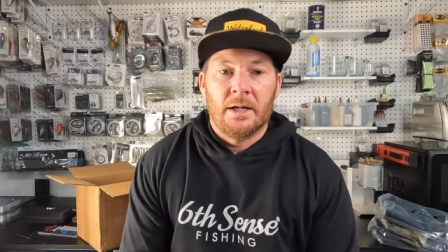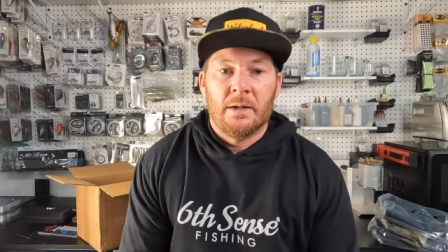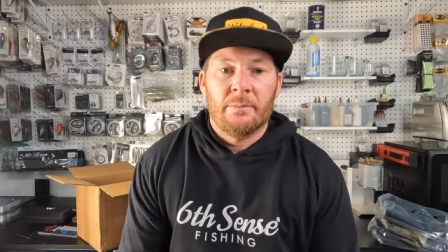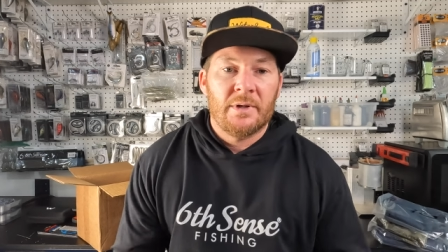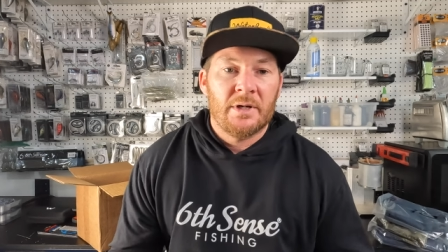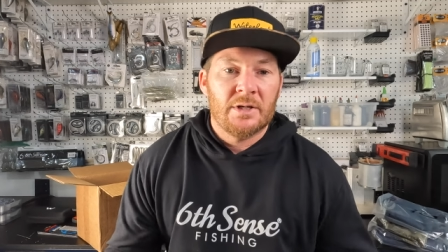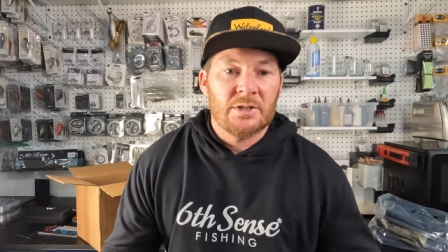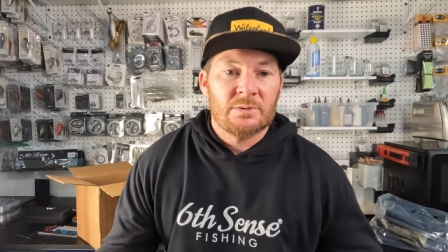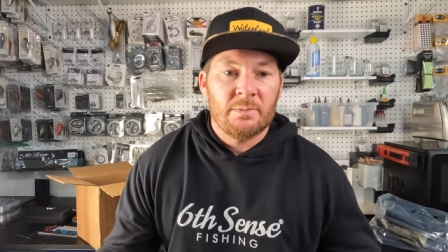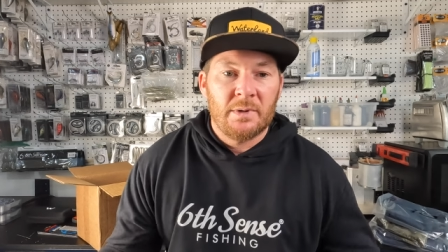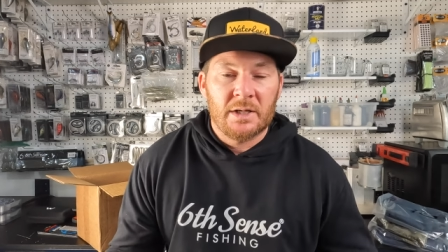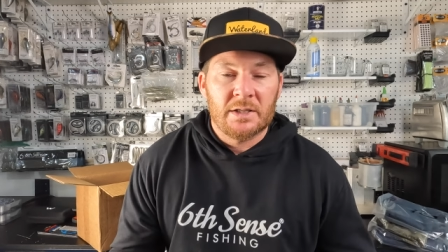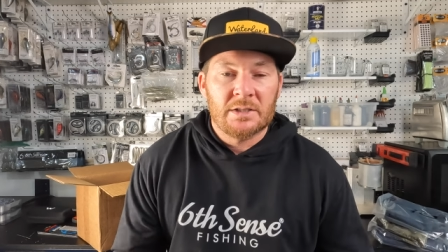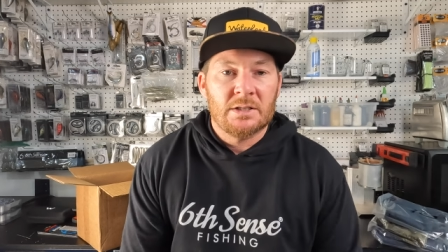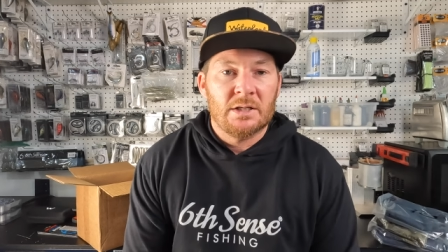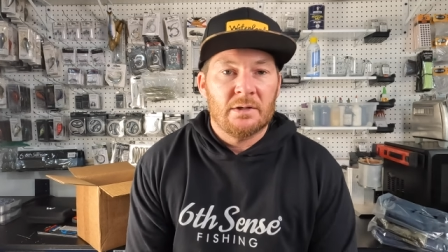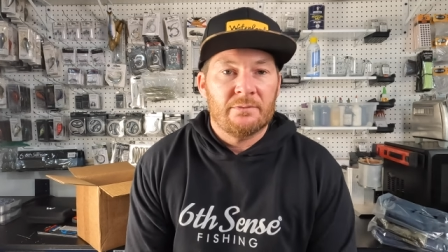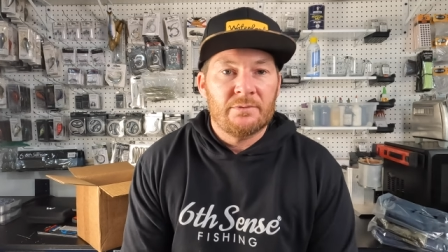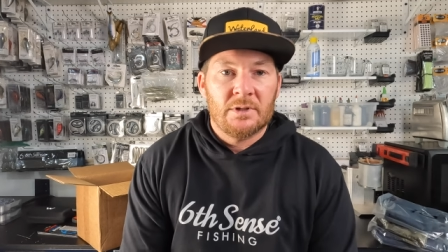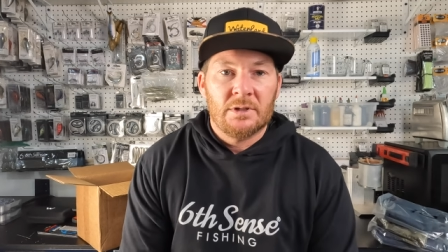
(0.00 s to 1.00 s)
They just make
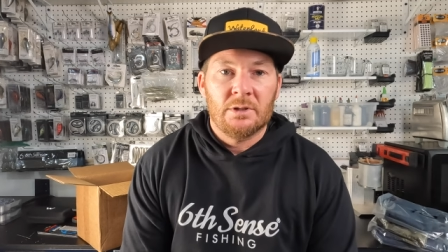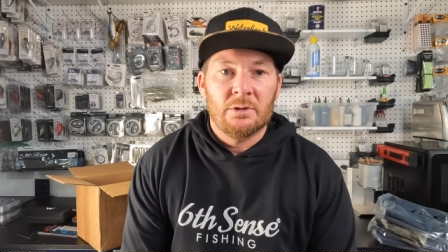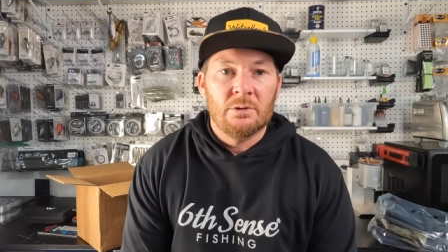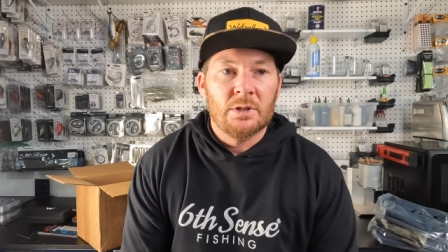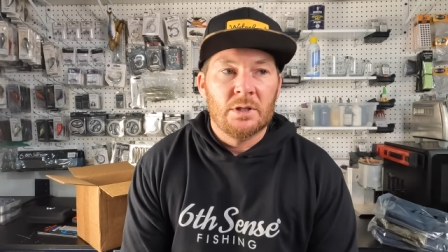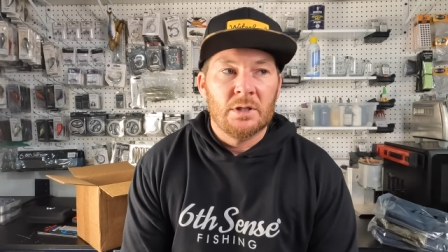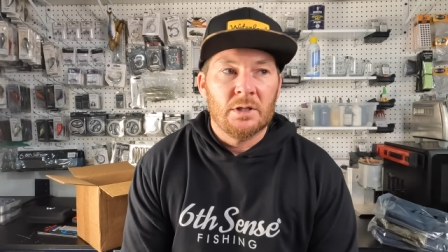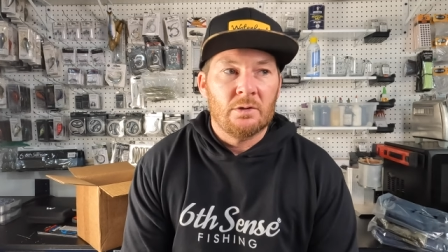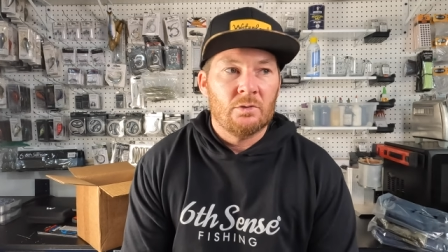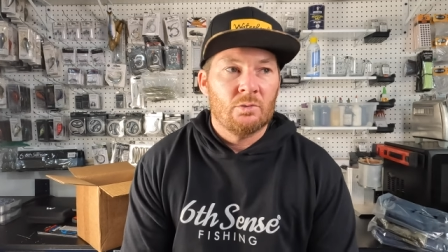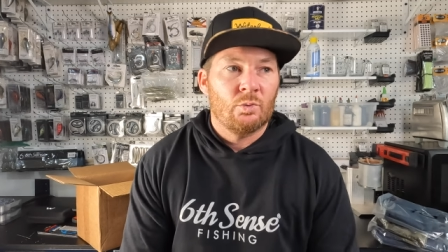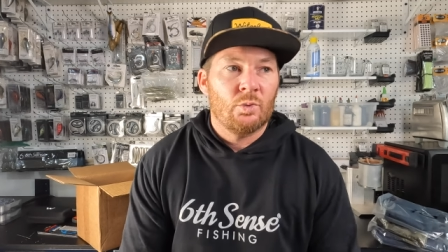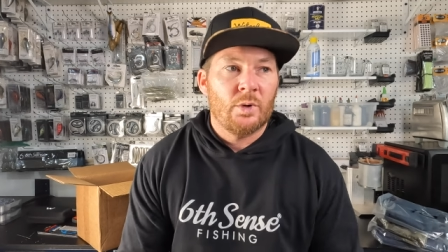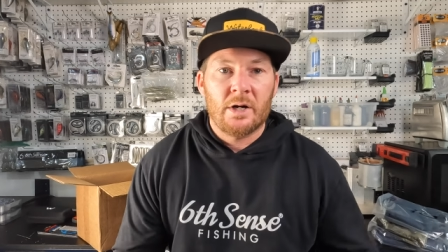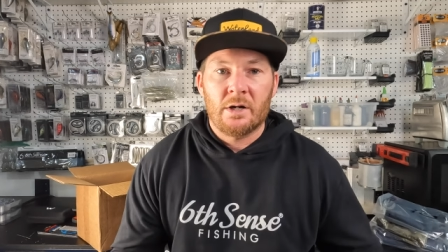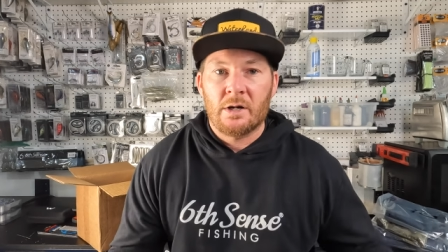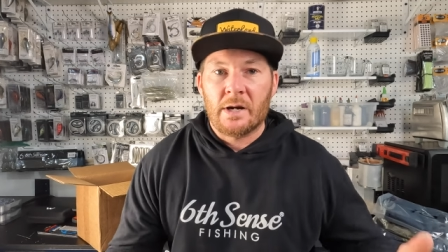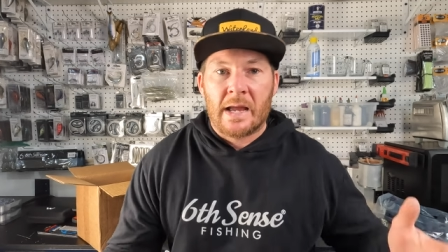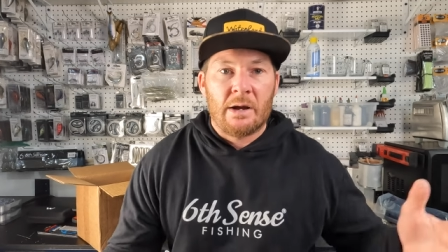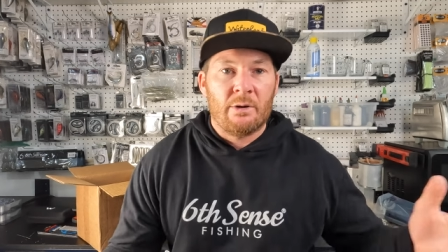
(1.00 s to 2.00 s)
stuff that you can
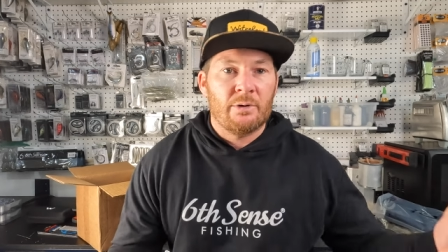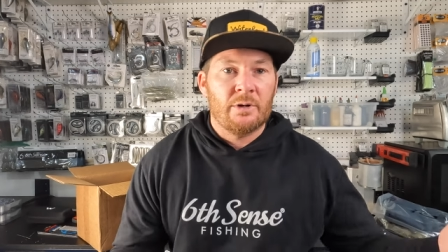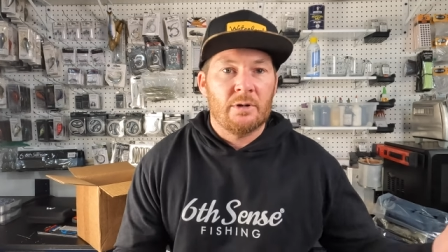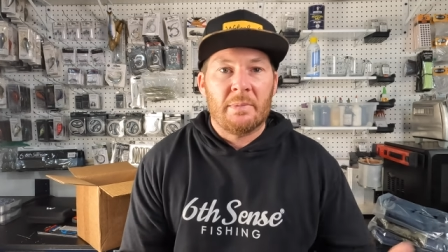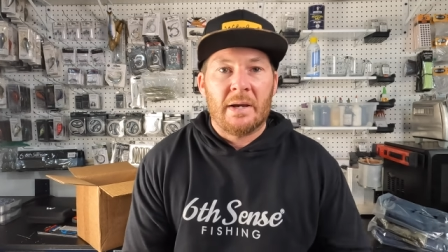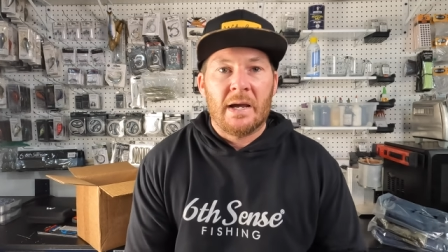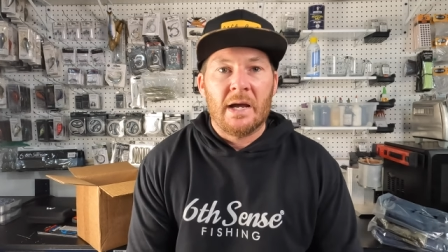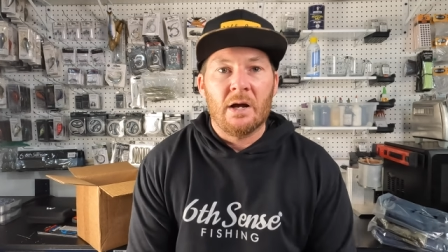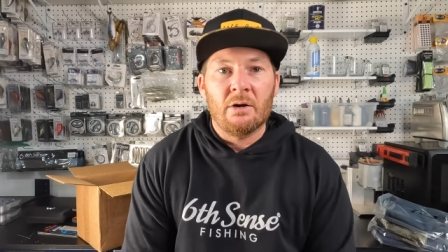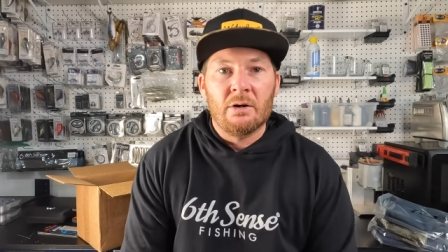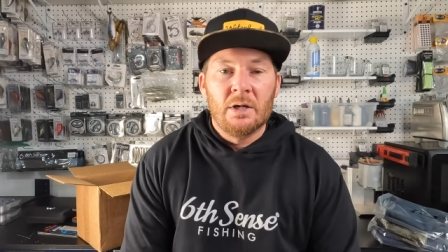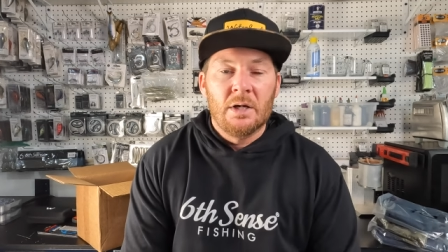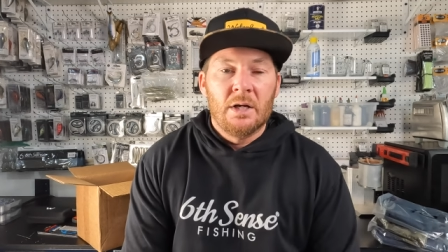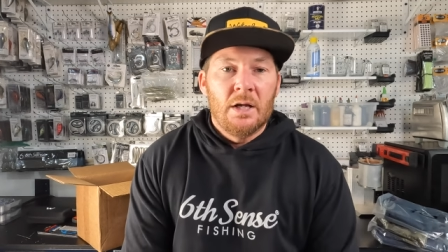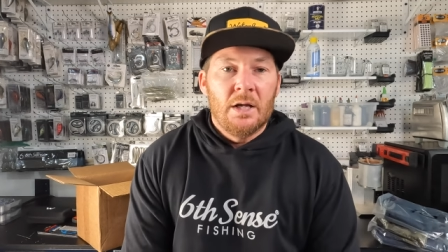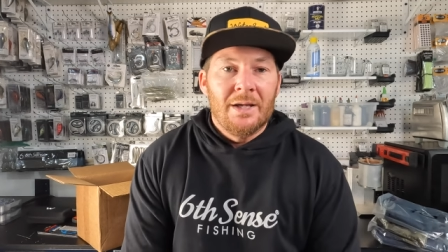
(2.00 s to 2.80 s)
wear out and about.